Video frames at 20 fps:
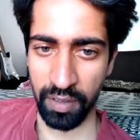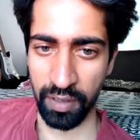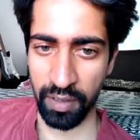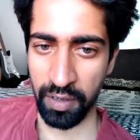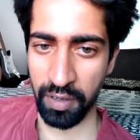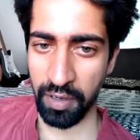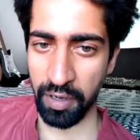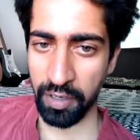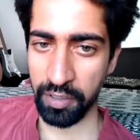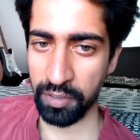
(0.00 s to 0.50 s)

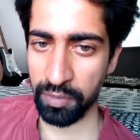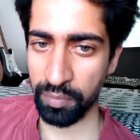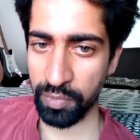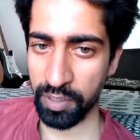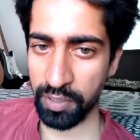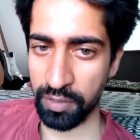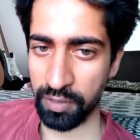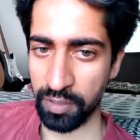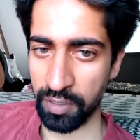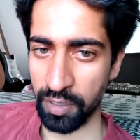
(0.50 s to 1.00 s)

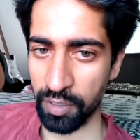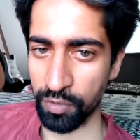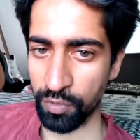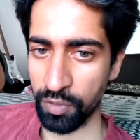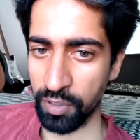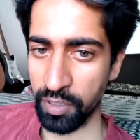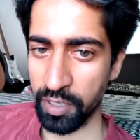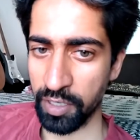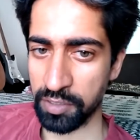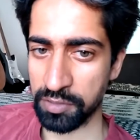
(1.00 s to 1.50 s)
enlightenment can
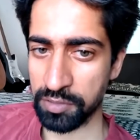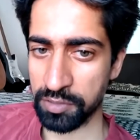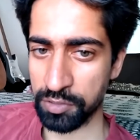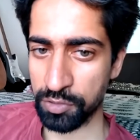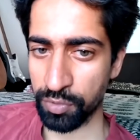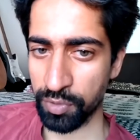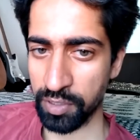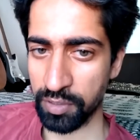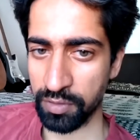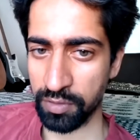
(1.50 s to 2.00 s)
only
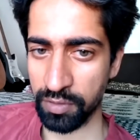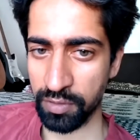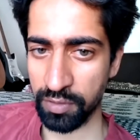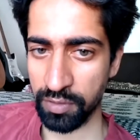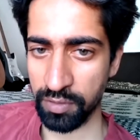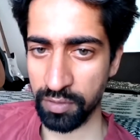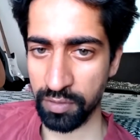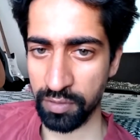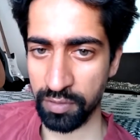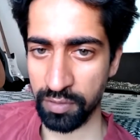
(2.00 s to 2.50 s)
exist when
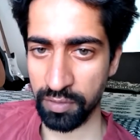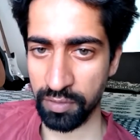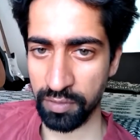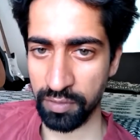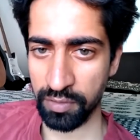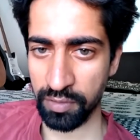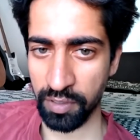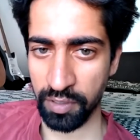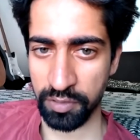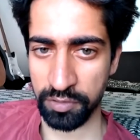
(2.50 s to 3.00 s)

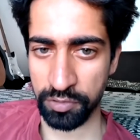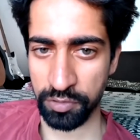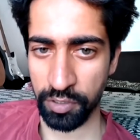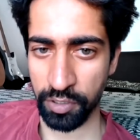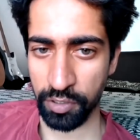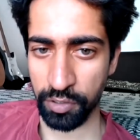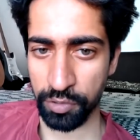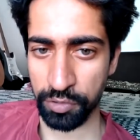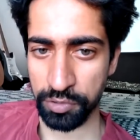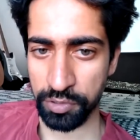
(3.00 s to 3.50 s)
there is
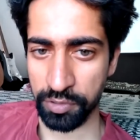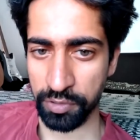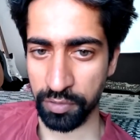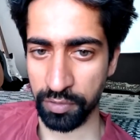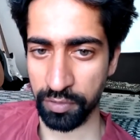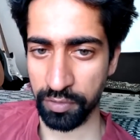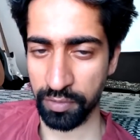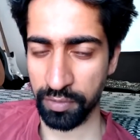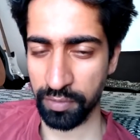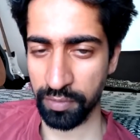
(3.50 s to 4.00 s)
delusion.
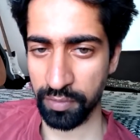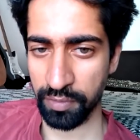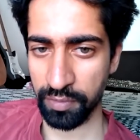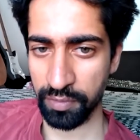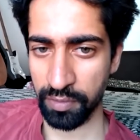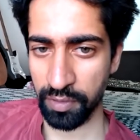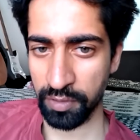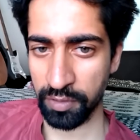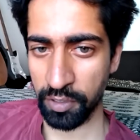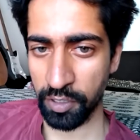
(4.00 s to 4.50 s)

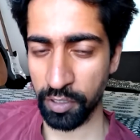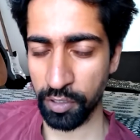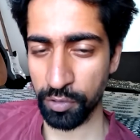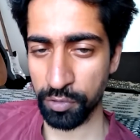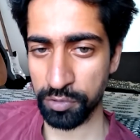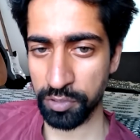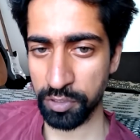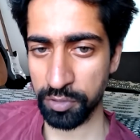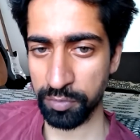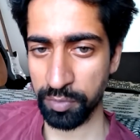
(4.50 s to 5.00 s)
And
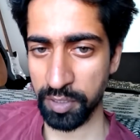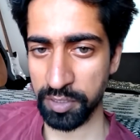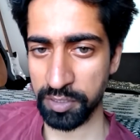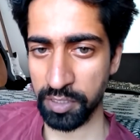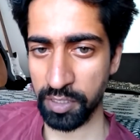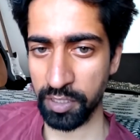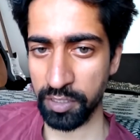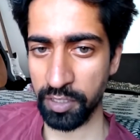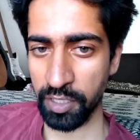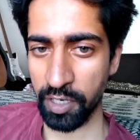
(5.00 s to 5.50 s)
delusion is
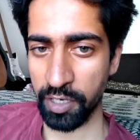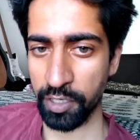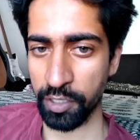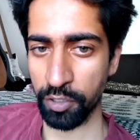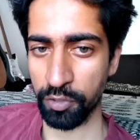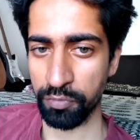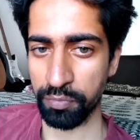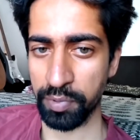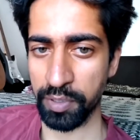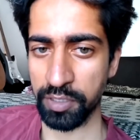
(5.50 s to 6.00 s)
basically the
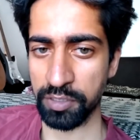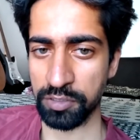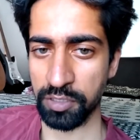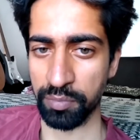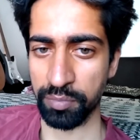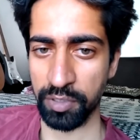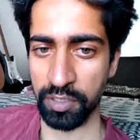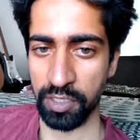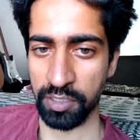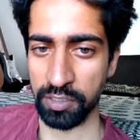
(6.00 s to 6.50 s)
idea of being
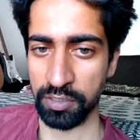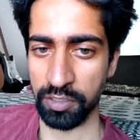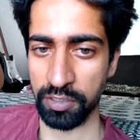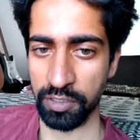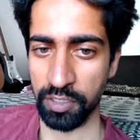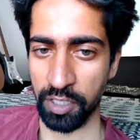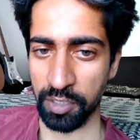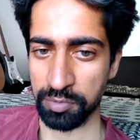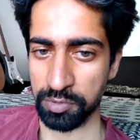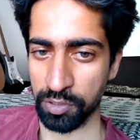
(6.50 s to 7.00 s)
something other than
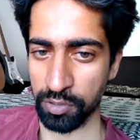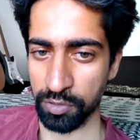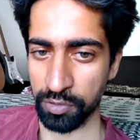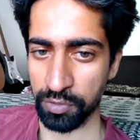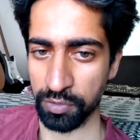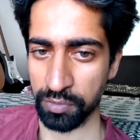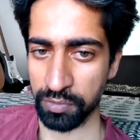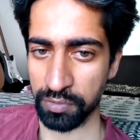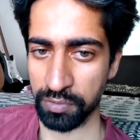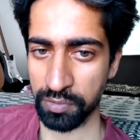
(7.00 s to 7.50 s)
the absolute
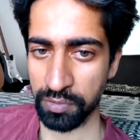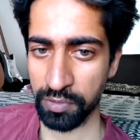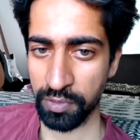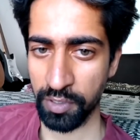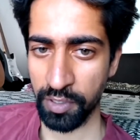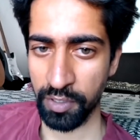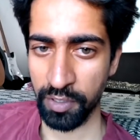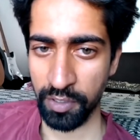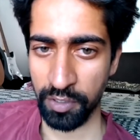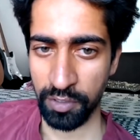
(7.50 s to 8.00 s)
truth.
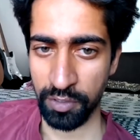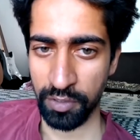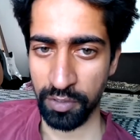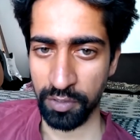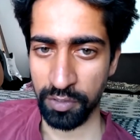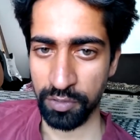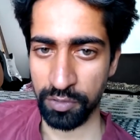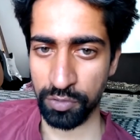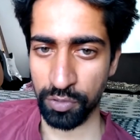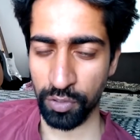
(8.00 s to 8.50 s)

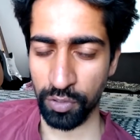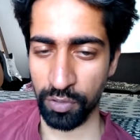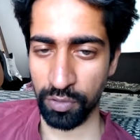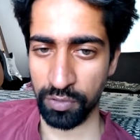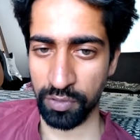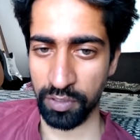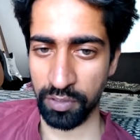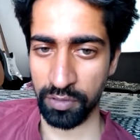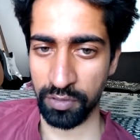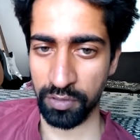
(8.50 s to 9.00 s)
So,
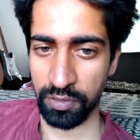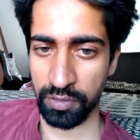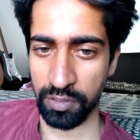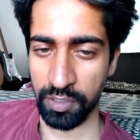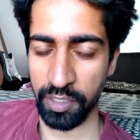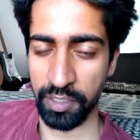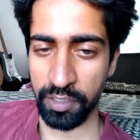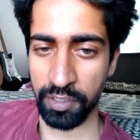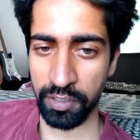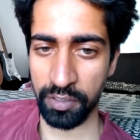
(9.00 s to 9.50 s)

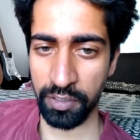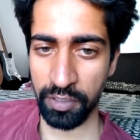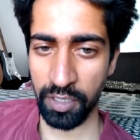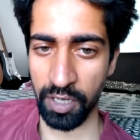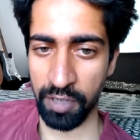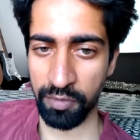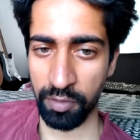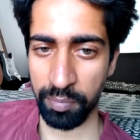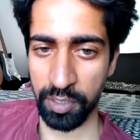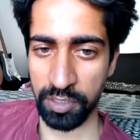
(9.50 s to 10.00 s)
the eternal,
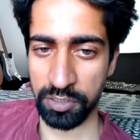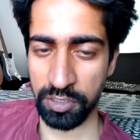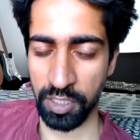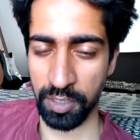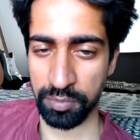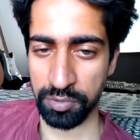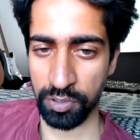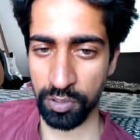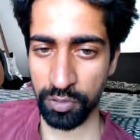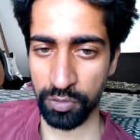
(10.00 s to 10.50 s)
ever present
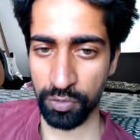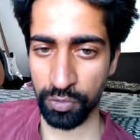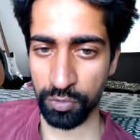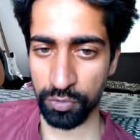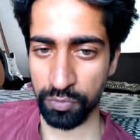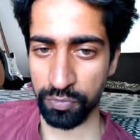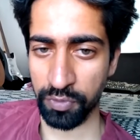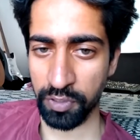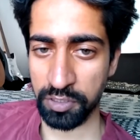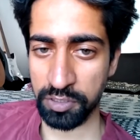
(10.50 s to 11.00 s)
absolute
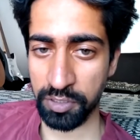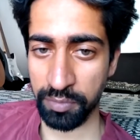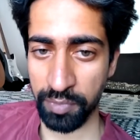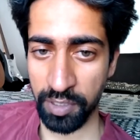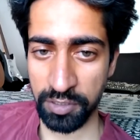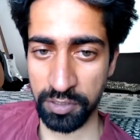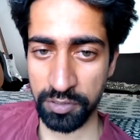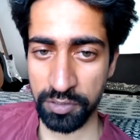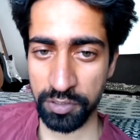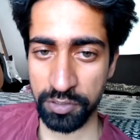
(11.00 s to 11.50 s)
truth first
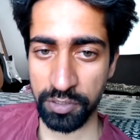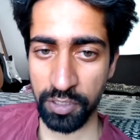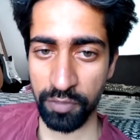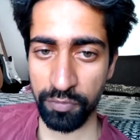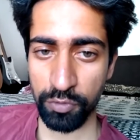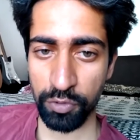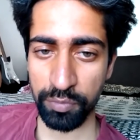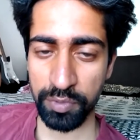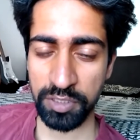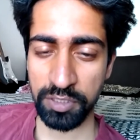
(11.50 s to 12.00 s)
imagines
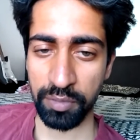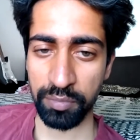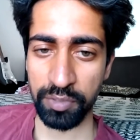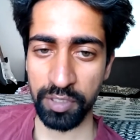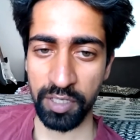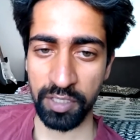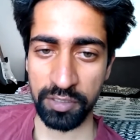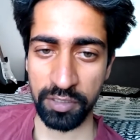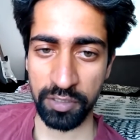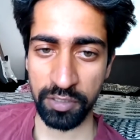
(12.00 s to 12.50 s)
itself to be
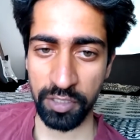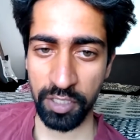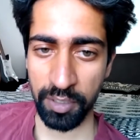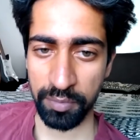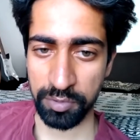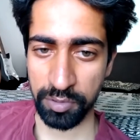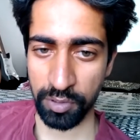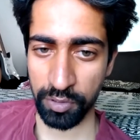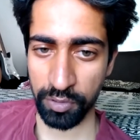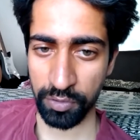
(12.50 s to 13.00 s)
something other than the
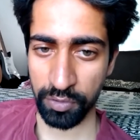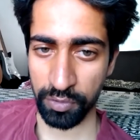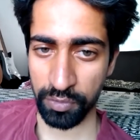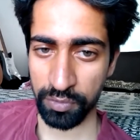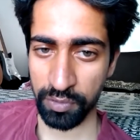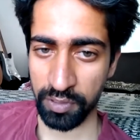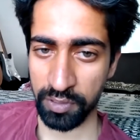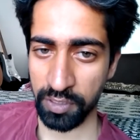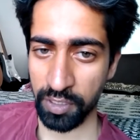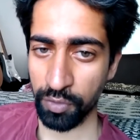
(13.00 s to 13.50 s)
absolute
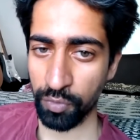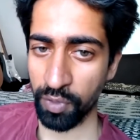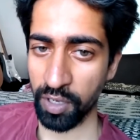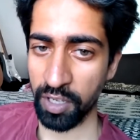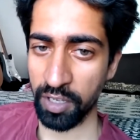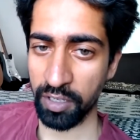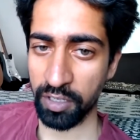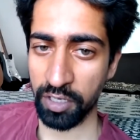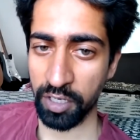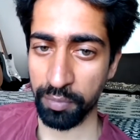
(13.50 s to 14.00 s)
truth, and then
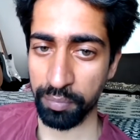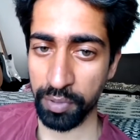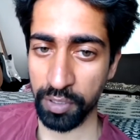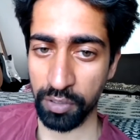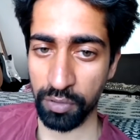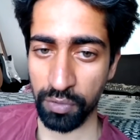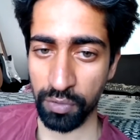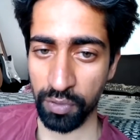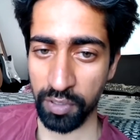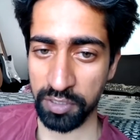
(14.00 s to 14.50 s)
via an
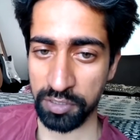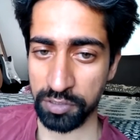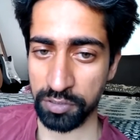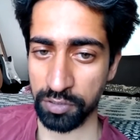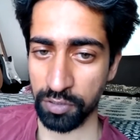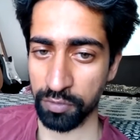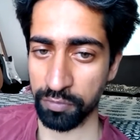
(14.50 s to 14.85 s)
epic quest